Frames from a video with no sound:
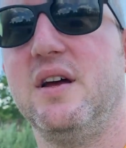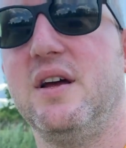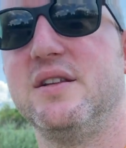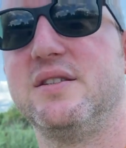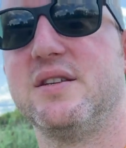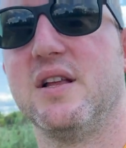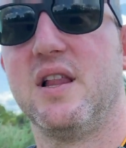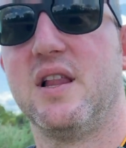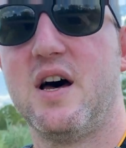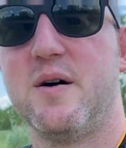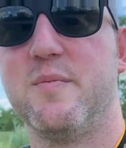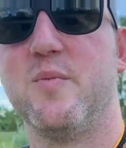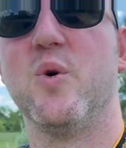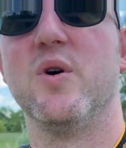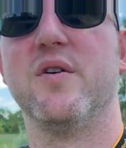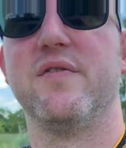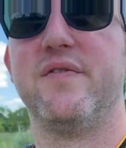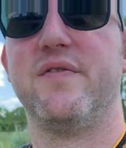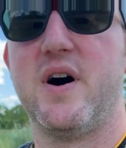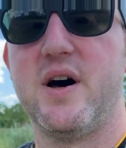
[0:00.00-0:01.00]
it's a lot
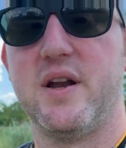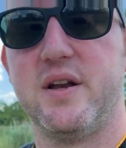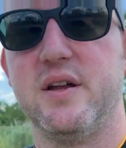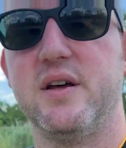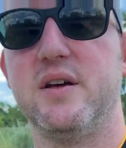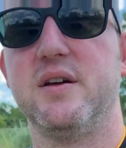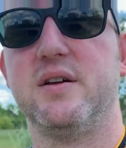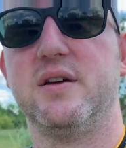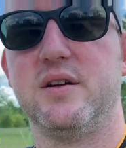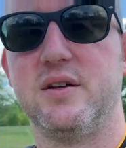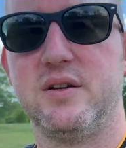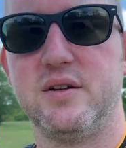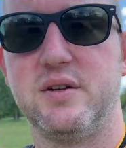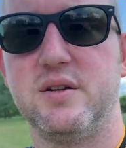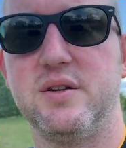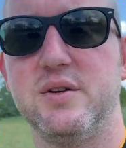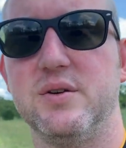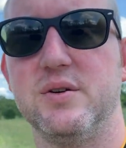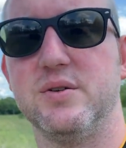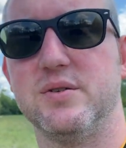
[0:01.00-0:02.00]
more fun
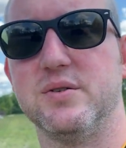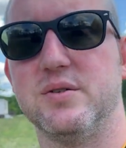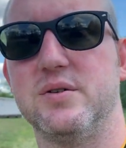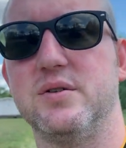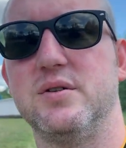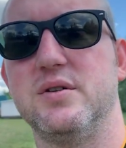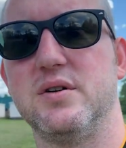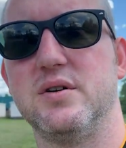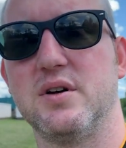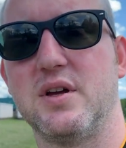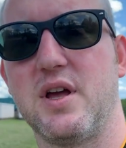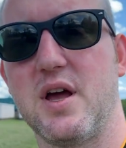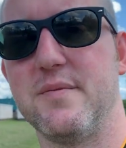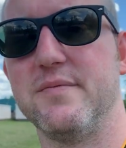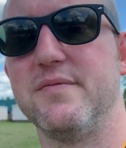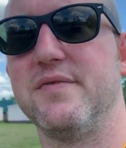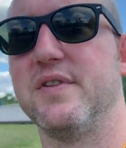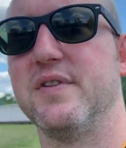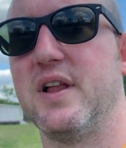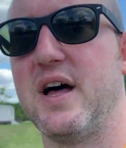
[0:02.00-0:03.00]
to
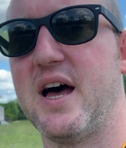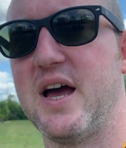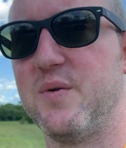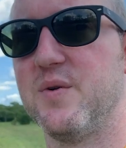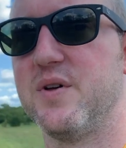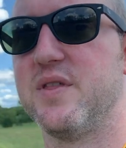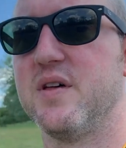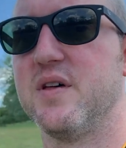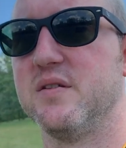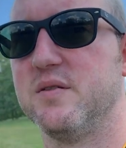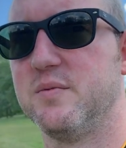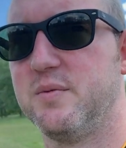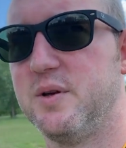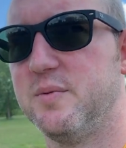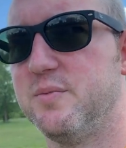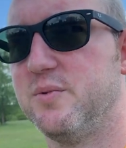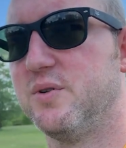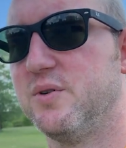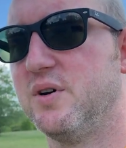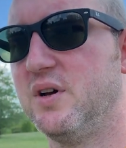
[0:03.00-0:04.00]
come fly with other
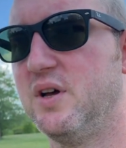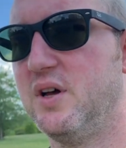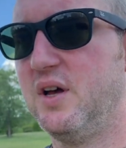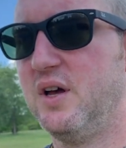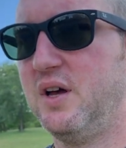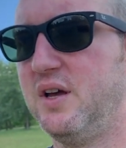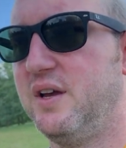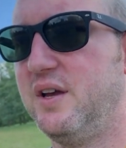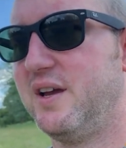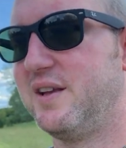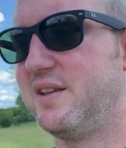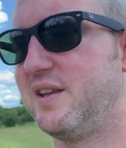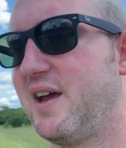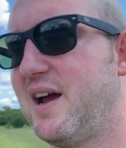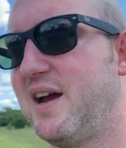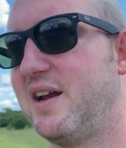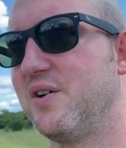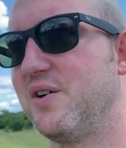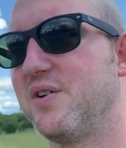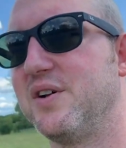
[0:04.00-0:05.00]
people you get to
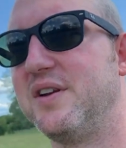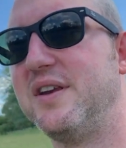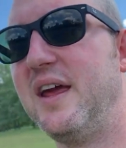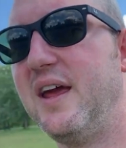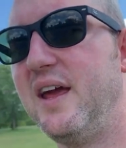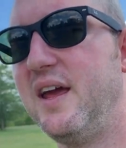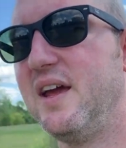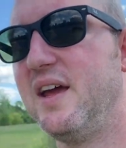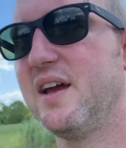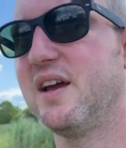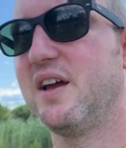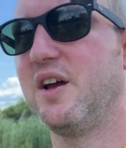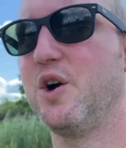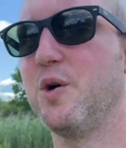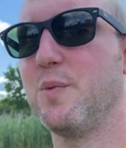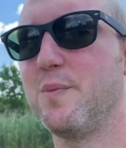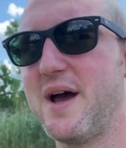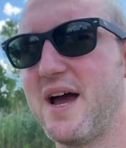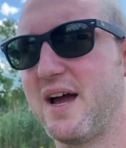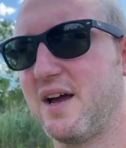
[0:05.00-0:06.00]
kind of critique and
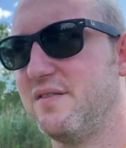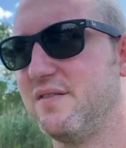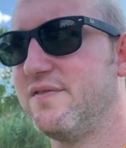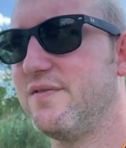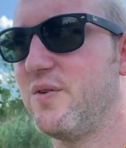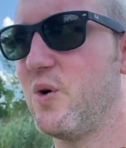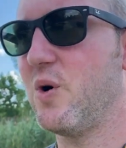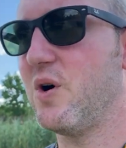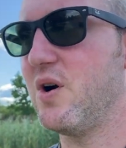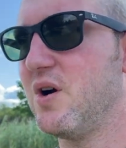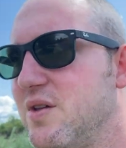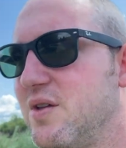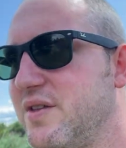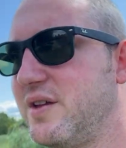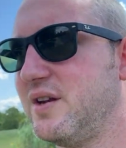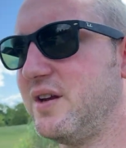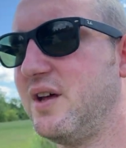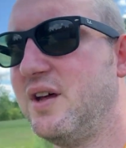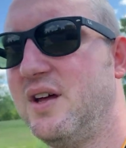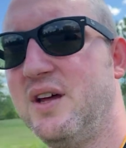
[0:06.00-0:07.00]
go back and forth
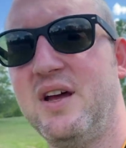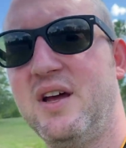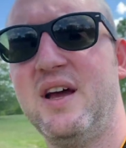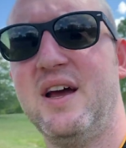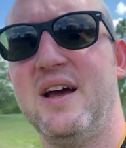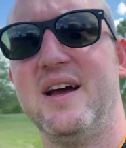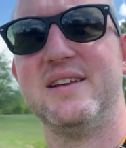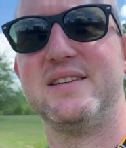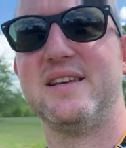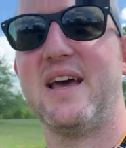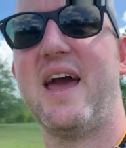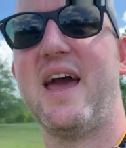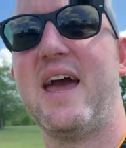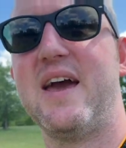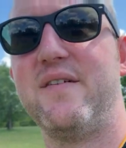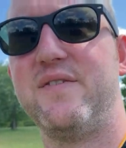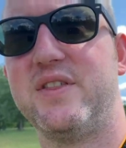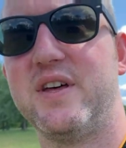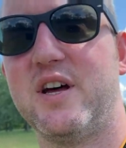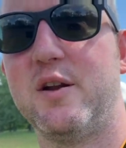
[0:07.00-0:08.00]
and say hey
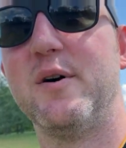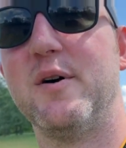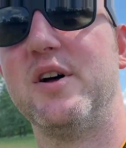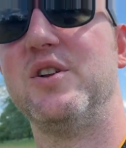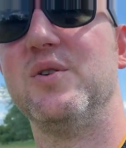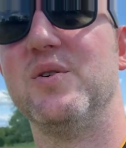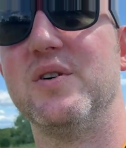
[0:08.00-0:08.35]
have you thought about